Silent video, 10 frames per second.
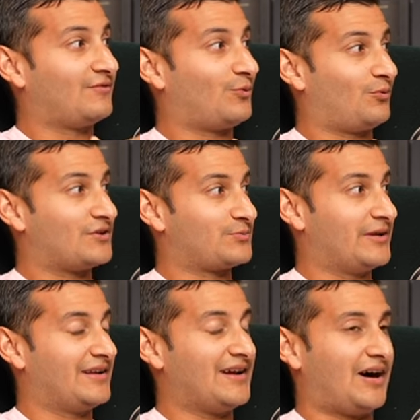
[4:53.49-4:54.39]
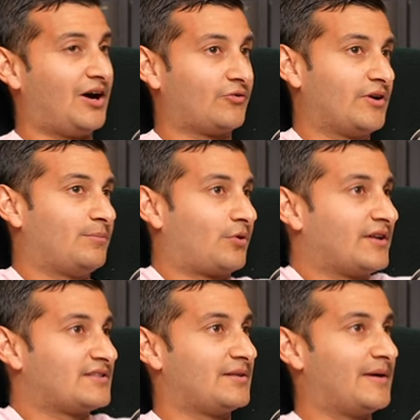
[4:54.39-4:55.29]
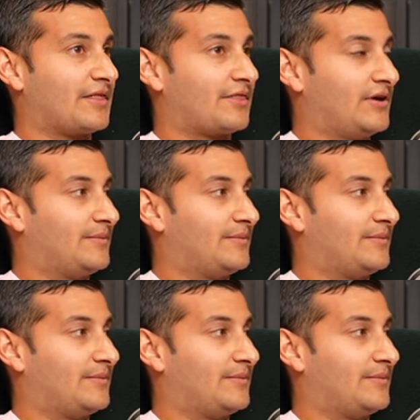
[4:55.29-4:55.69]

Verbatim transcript: Was we did one hundred bookings in about three